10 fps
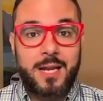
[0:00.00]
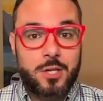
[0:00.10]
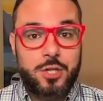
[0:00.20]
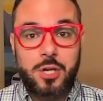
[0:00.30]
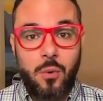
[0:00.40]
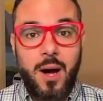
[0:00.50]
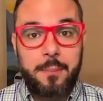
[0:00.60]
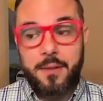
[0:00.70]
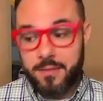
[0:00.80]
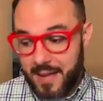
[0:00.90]
to show
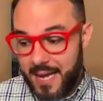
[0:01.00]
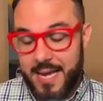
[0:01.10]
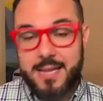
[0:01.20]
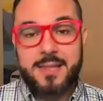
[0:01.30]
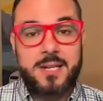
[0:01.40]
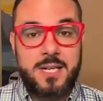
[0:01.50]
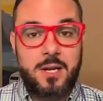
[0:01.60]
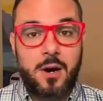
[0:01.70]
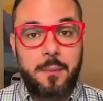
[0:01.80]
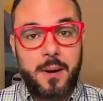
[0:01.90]
up. They yeah. hit the
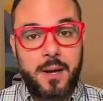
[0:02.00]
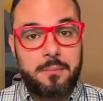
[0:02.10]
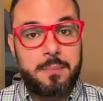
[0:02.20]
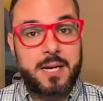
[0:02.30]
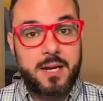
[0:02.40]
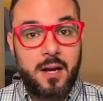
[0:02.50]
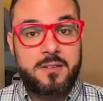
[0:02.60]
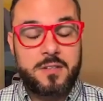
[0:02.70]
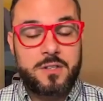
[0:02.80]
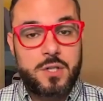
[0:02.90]
DR button
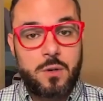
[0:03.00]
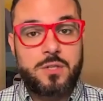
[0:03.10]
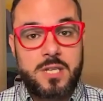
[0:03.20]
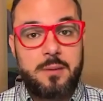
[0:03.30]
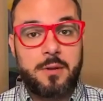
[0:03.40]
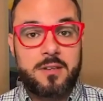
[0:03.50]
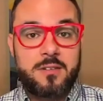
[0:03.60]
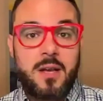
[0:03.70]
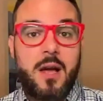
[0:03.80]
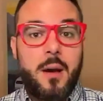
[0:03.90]
because it's so
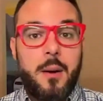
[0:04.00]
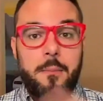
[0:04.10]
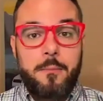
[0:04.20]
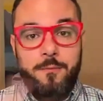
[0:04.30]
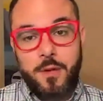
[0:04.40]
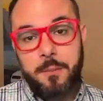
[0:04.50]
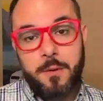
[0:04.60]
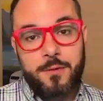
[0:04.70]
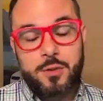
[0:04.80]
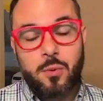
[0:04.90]
seamless. Flip
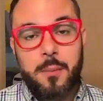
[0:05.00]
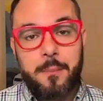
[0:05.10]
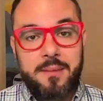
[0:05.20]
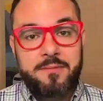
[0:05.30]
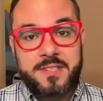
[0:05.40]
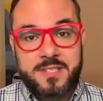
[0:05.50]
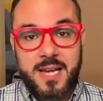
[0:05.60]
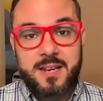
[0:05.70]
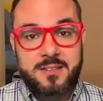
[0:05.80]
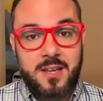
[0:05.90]
over to our Memphis
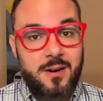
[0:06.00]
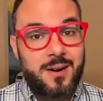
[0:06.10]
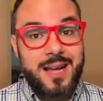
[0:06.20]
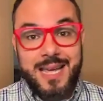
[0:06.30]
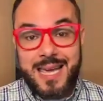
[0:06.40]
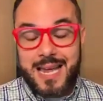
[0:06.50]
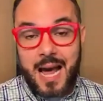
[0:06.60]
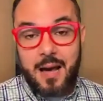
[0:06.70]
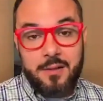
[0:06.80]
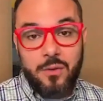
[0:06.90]
data center, get
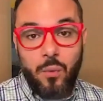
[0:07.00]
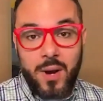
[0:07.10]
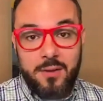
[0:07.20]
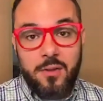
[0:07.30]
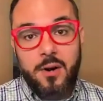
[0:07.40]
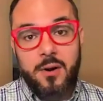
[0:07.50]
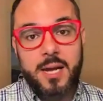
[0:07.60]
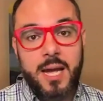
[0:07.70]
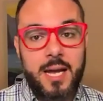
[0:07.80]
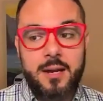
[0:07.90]
out of the way of the
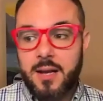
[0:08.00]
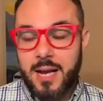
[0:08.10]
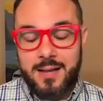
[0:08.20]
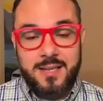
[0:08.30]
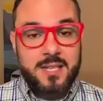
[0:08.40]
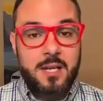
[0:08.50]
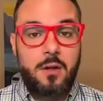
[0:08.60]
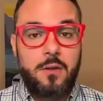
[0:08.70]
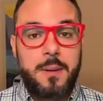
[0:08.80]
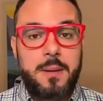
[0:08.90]
hurricane, and they send
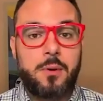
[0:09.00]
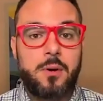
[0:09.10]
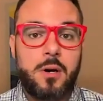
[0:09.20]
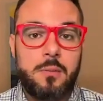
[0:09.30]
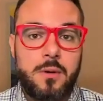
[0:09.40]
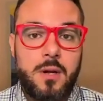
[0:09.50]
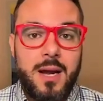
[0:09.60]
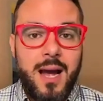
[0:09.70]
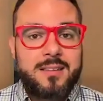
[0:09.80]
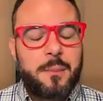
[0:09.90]
all their people home.
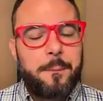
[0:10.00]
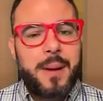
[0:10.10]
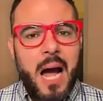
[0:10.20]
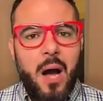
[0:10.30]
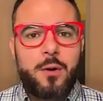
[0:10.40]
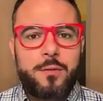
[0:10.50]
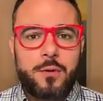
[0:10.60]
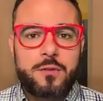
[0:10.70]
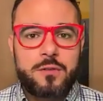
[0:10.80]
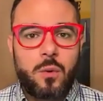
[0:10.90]
That's yeah. a
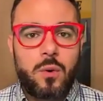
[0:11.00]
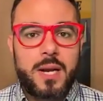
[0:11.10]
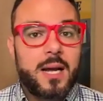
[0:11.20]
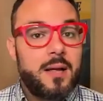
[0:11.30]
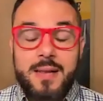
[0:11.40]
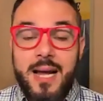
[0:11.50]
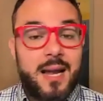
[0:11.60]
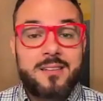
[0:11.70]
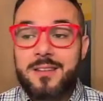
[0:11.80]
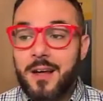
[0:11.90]
powerful story. That
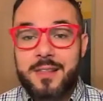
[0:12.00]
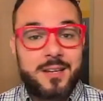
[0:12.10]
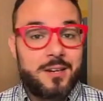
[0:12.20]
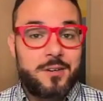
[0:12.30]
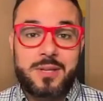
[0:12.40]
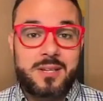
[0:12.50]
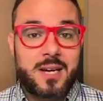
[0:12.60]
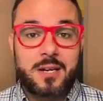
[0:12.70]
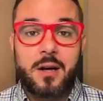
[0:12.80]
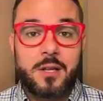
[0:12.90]
has nothing to do with the
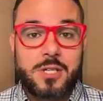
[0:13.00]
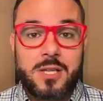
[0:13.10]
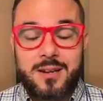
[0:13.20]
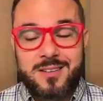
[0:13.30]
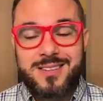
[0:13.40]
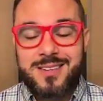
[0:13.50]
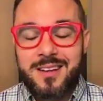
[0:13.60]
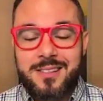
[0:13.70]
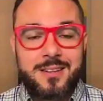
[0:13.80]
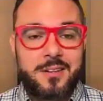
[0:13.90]
technology. That has
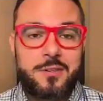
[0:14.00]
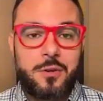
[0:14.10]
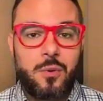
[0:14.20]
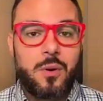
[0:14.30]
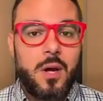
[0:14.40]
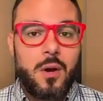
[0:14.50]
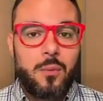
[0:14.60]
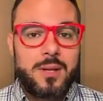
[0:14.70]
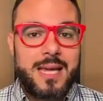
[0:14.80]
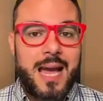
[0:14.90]
nothing to do
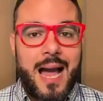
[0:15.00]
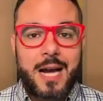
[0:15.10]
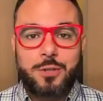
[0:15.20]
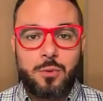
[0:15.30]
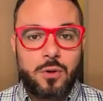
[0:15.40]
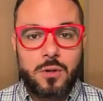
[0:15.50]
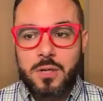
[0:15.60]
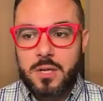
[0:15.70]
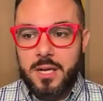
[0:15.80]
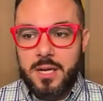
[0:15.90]
with the
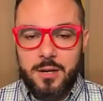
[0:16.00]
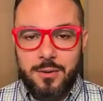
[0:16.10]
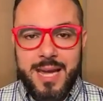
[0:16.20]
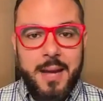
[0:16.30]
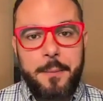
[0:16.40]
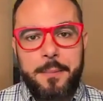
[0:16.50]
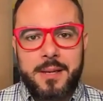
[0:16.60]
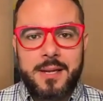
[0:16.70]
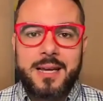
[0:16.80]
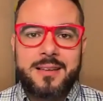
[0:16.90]
actual, you know,
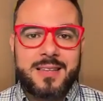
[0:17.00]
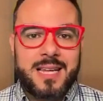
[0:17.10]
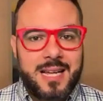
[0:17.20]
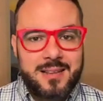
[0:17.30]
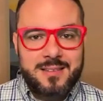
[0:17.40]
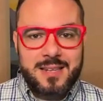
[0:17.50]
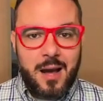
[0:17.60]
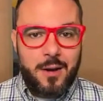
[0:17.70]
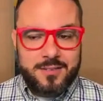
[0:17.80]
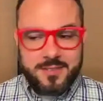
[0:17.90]
capabilities and the ins and
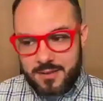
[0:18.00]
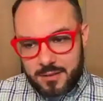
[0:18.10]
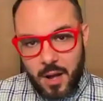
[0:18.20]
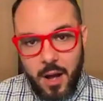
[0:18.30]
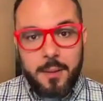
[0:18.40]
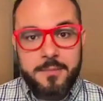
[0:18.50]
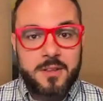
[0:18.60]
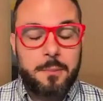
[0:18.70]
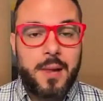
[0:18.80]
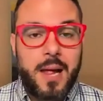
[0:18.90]
outs and knobs of
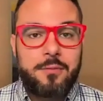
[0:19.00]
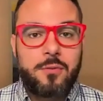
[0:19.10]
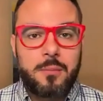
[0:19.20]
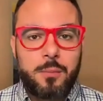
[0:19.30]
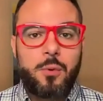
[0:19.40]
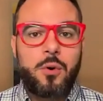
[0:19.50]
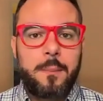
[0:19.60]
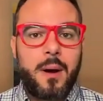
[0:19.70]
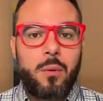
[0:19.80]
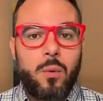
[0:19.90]
the platform and more
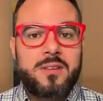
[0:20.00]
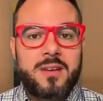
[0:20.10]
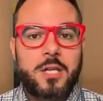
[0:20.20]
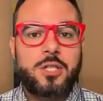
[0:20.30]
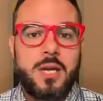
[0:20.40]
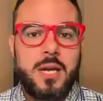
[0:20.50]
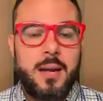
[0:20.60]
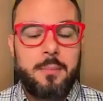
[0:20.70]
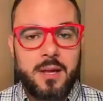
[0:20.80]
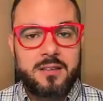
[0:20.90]
about what it's actually
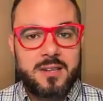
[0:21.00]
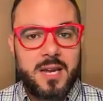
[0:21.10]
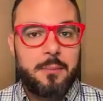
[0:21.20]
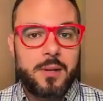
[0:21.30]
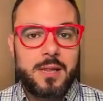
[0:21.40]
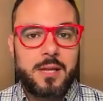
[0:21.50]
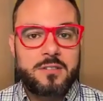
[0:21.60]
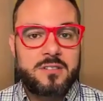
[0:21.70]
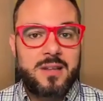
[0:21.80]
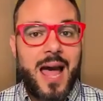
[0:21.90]
enabling. It's enabling their
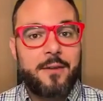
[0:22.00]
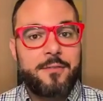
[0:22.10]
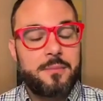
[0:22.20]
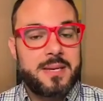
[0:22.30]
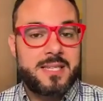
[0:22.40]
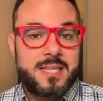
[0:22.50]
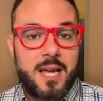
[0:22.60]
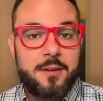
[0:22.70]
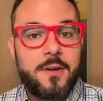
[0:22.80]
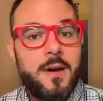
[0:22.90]
staff to be
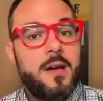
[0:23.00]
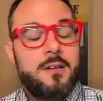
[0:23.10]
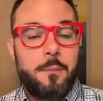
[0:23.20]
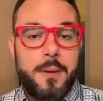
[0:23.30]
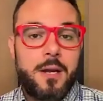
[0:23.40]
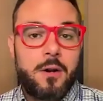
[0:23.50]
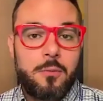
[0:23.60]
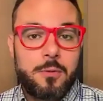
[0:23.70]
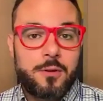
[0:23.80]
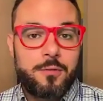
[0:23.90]
safe, to be at
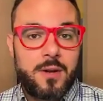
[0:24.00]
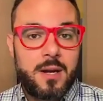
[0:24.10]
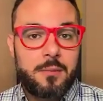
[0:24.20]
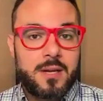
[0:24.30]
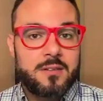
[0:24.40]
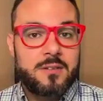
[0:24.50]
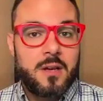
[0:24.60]
home with their families